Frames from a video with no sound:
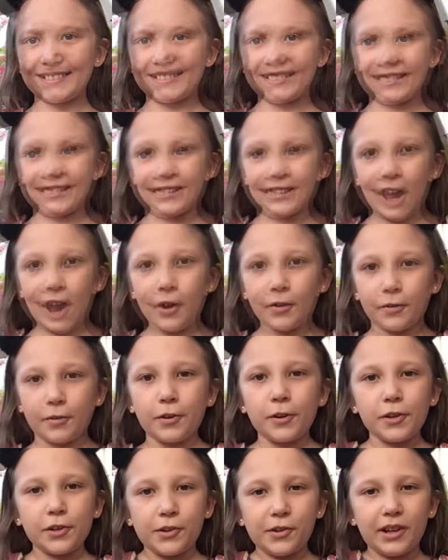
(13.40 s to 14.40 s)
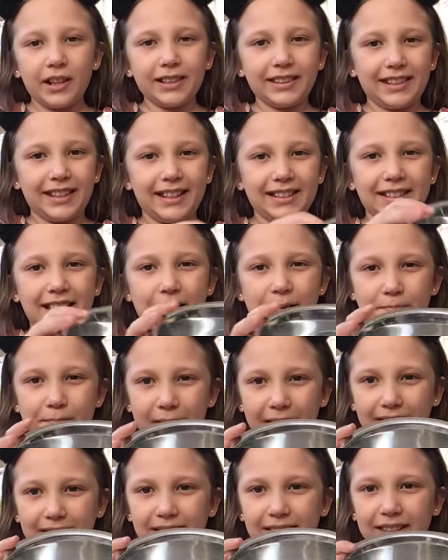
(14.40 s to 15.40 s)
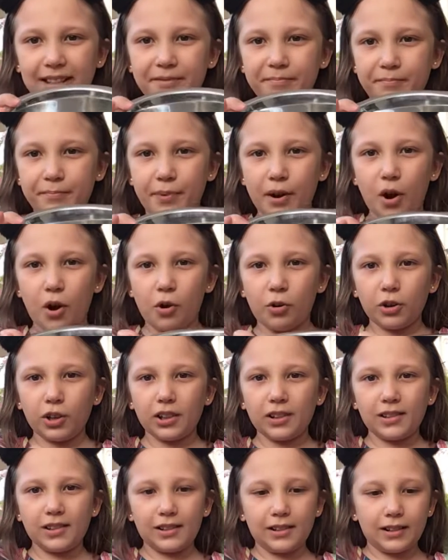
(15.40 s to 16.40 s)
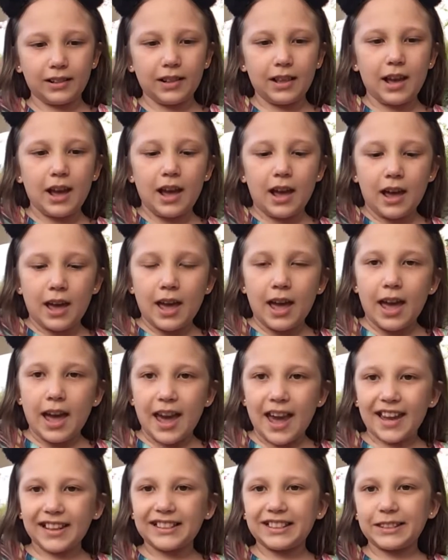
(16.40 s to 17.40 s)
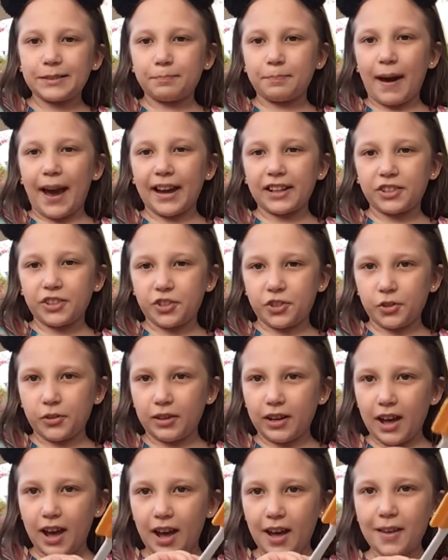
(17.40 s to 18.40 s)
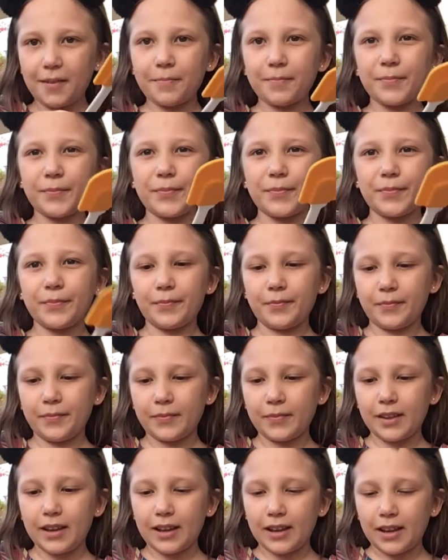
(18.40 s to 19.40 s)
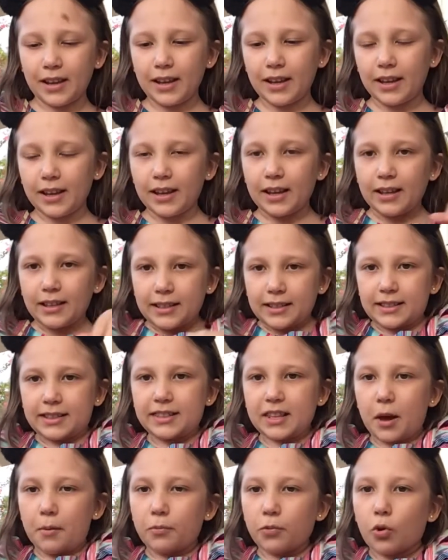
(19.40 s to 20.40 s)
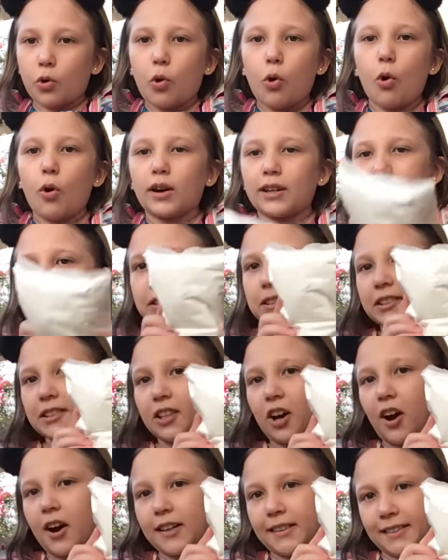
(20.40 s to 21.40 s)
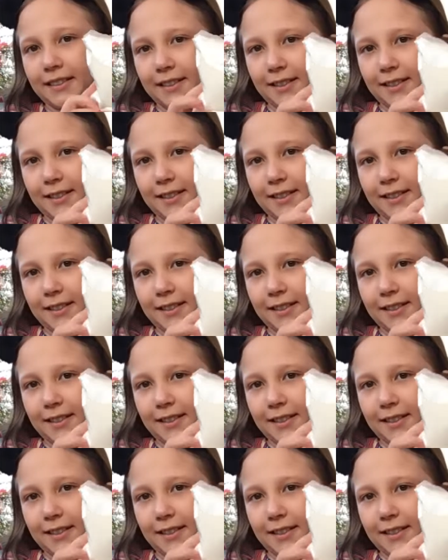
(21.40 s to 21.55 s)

So, you'll need a mixing bowl, a spatula, some cornstarch,